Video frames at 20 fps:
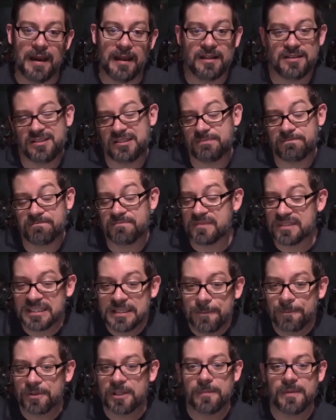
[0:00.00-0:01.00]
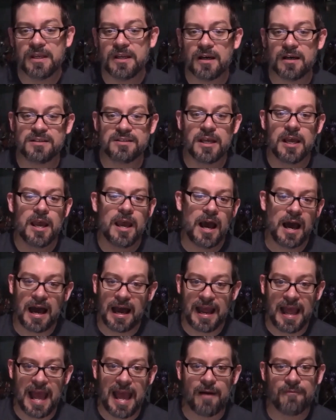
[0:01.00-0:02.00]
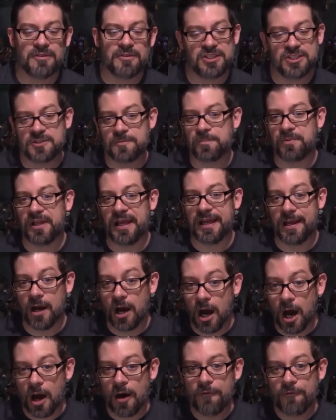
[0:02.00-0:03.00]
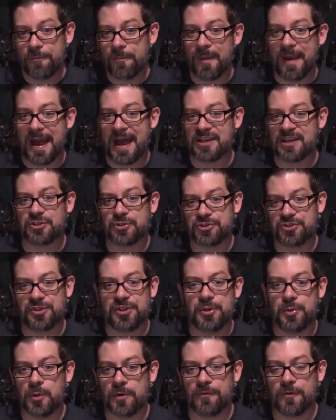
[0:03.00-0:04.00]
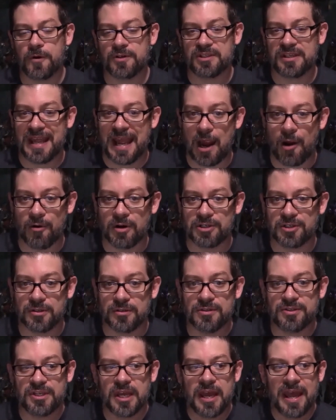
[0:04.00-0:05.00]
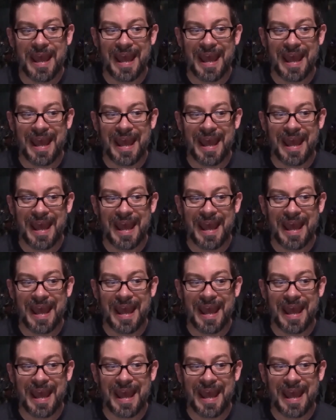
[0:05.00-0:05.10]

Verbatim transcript: And it's simply because I have a display of Masters of the Universe characters